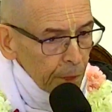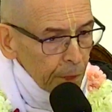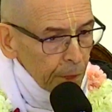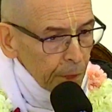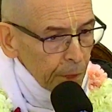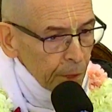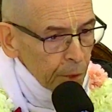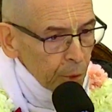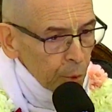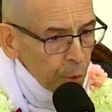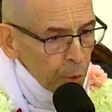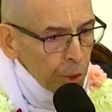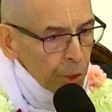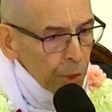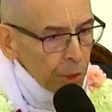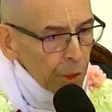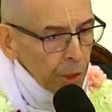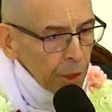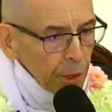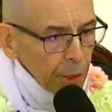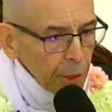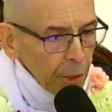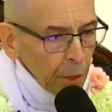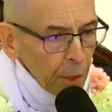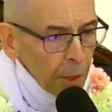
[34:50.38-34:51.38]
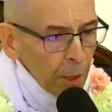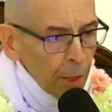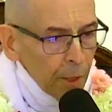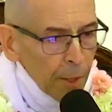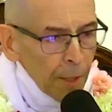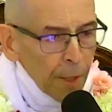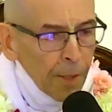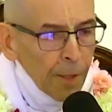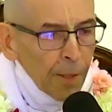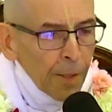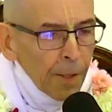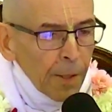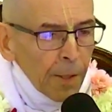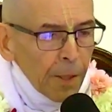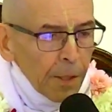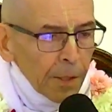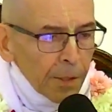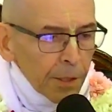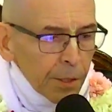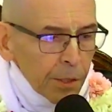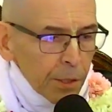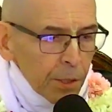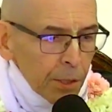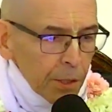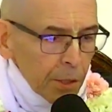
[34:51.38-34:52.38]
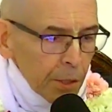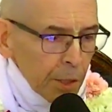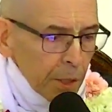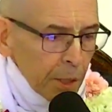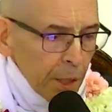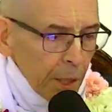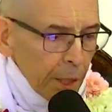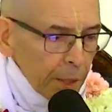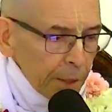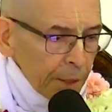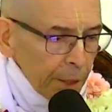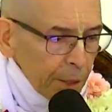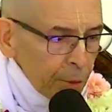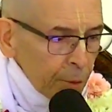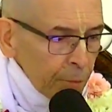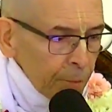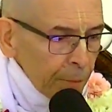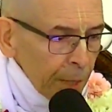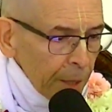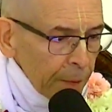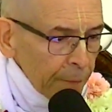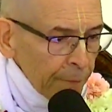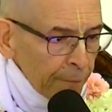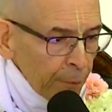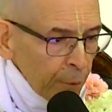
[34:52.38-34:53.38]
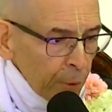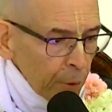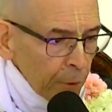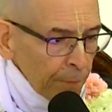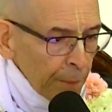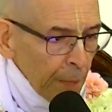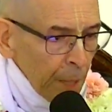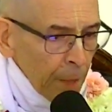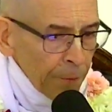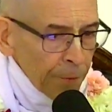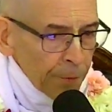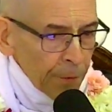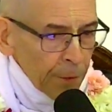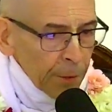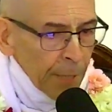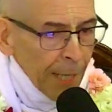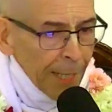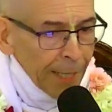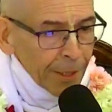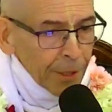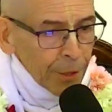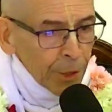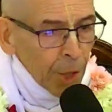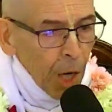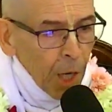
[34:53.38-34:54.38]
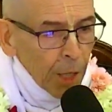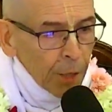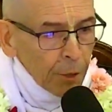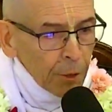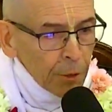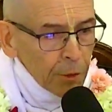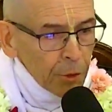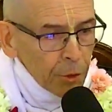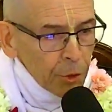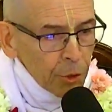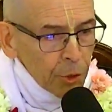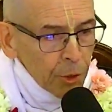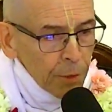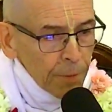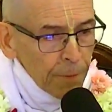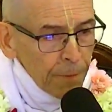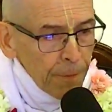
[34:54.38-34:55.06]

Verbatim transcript: So we see this is a, another metaphor about the nine daughters.